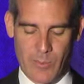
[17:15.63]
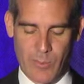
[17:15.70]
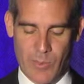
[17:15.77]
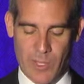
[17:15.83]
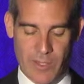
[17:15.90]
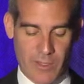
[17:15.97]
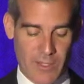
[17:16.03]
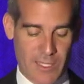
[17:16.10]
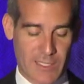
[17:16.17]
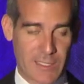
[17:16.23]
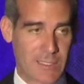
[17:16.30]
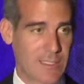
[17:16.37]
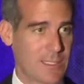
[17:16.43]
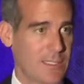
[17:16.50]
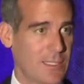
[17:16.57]
Whether
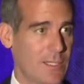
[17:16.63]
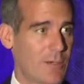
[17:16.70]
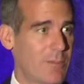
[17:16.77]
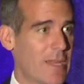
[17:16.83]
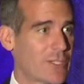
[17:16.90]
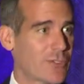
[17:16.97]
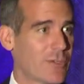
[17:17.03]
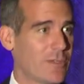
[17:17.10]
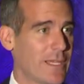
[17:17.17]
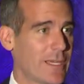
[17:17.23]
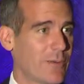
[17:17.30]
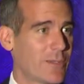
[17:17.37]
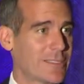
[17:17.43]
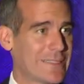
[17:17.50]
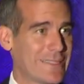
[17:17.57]
it's
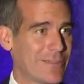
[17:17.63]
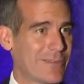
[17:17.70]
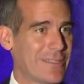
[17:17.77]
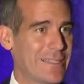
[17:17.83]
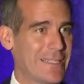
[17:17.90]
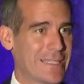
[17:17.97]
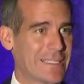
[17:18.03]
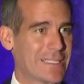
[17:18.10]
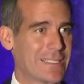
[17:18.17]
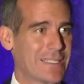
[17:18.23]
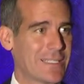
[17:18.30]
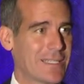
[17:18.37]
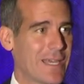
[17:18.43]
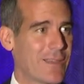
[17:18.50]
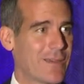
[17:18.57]
Metrolink, which literally links us
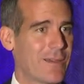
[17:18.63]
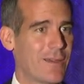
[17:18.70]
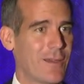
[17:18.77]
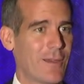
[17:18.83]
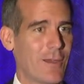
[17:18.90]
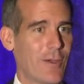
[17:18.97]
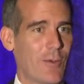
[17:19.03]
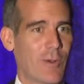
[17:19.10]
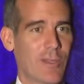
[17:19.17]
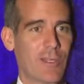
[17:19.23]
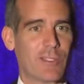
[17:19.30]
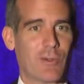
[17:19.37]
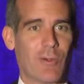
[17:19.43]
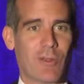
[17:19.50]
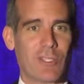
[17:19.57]
together, whether
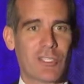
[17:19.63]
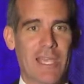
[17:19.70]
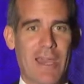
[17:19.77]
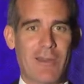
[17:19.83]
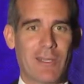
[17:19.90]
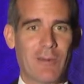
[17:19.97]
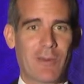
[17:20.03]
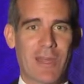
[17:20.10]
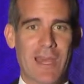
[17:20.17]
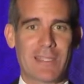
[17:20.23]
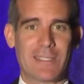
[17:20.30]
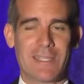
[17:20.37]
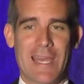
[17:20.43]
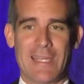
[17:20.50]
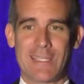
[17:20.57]
it's Orange County, which
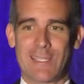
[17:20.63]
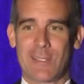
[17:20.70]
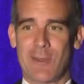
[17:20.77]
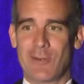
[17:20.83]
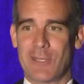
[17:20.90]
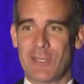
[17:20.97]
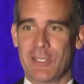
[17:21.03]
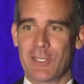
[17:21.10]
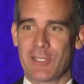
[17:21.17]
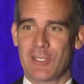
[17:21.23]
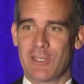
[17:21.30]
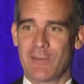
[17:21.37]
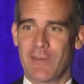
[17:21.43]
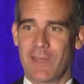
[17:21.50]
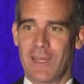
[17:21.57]
has its own
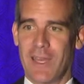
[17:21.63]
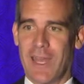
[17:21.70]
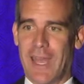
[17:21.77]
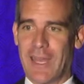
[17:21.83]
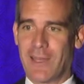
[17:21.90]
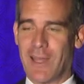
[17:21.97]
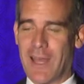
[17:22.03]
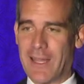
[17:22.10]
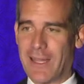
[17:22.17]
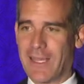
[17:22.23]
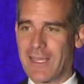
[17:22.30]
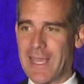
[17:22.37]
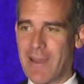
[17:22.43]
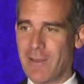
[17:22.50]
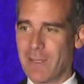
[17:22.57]
initiative, and LA
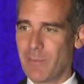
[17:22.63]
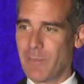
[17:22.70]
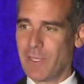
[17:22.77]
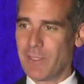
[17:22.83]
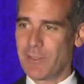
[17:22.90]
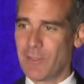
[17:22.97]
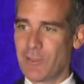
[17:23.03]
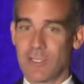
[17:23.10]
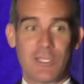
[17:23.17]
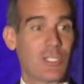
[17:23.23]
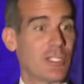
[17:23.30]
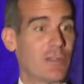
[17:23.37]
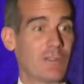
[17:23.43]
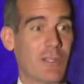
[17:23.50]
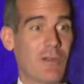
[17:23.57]
County, but those
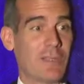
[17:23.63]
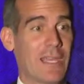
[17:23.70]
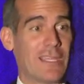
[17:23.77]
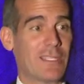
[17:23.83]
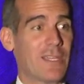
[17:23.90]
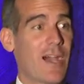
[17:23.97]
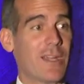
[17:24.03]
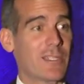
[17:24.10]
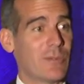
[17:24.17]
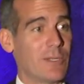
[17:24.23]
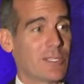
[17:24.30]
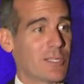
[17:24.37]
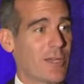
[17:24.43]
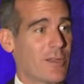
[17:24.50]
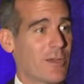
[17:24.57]
initiatives don't yet talk to
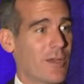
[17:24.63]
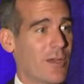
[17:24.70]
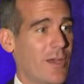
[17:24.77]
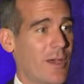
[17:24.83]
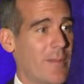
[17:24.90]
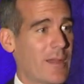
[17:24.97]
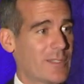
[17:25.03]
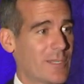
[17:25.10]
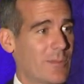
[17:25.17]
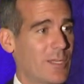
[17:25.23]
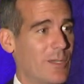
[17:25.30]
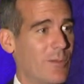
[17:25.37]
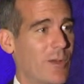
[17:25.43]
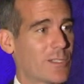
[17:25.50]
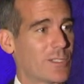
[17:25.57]
each other about
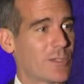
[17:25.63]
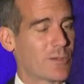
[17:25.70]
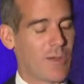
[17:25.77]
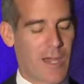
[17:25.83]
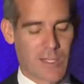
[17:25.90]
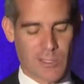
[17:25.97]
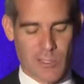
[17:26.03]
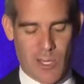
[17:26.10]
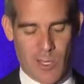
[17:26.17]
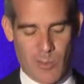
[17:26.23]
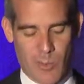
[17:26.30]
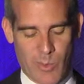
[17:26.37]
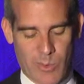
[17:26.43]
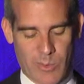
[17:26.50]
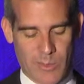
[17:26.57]
somebody who wants to cross our
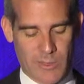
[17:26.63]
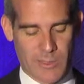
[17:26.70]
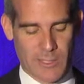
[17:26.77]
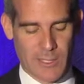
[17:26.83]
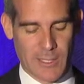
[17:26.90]
borders.